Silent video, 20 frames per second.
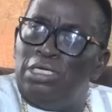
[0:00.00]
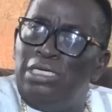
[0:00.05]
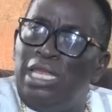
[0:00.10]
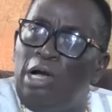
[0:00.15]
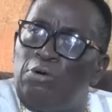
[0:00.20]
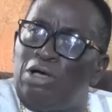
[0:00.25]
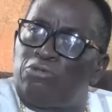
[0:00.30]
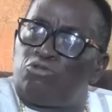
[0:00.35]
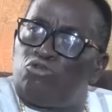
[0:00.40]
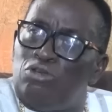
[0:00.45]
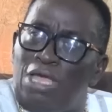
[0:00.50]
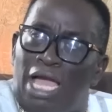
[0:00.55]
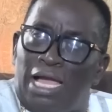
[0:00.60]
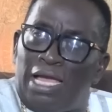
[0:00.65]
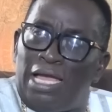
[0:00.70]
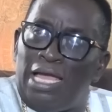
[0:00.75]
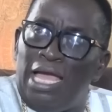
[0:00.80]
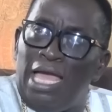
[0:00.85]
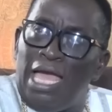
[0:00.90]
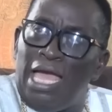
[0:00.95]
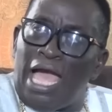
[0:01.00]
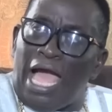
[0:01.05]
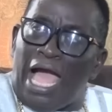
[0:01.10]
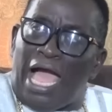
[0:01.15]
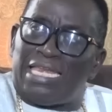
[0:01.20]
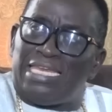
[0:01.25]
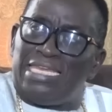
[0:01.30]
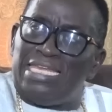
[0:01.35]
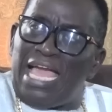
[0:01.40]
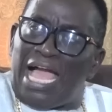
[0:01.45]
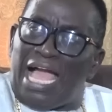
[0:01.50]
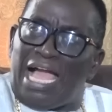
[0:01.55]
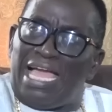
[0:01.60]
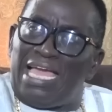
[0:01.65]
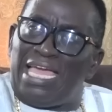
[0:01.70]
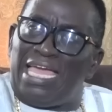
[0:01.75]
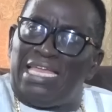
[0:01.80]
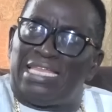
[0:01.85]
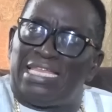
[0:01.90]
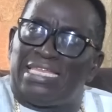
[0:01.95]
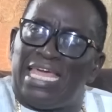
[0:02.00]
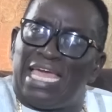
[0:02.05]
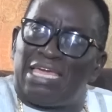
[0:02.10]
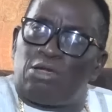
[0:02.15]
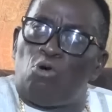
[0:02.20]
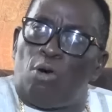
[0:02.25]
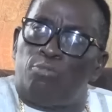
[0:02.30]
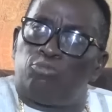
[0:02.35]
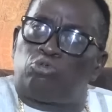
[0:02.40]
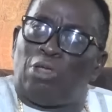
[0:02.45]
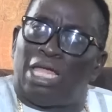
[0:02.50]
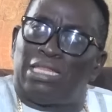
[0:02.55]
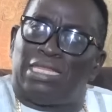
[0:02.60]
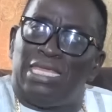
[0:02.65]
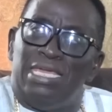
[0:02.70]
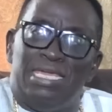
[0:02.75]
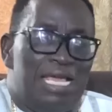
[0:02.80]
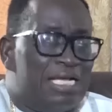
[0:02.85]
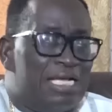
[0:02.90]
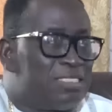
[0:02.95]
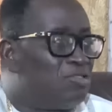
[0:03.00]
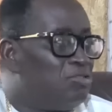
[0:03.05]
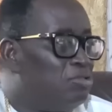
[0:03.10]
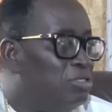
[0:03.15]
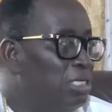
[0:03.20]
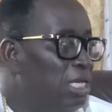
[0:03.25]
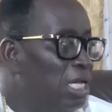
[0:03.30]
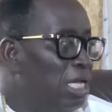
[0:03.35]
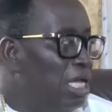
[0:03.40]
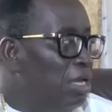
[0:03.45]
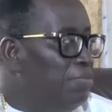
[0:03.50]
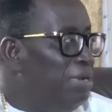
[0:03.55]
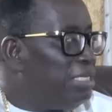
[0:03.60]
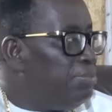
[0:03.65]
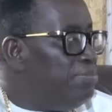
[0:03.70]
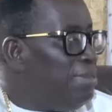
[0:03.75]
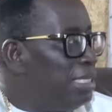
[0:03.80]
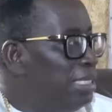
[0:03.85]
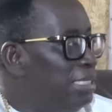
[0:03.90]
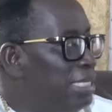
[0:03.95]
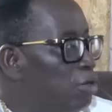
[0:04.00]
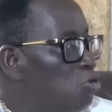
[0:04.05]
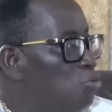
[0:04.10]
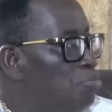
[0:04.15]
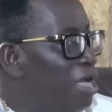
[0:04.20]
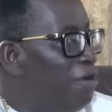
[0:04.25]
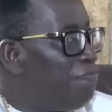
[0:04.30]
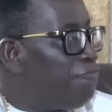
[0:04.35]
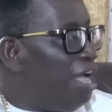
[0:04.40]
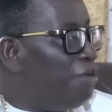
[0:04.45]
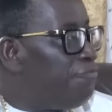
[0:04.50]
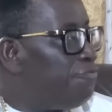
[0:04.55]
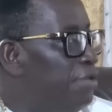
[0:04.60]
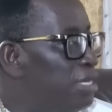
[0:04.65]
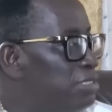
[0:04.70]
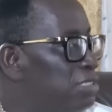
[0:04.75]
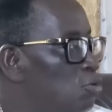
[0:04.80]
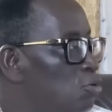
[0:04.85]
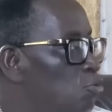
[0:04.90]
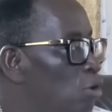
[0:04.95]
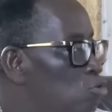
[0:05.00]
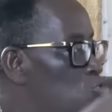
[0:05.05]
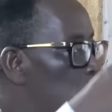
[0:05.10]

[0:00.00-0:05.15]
na wo sue a ade a e take on 30 years no e betimi a take be 5 years no wo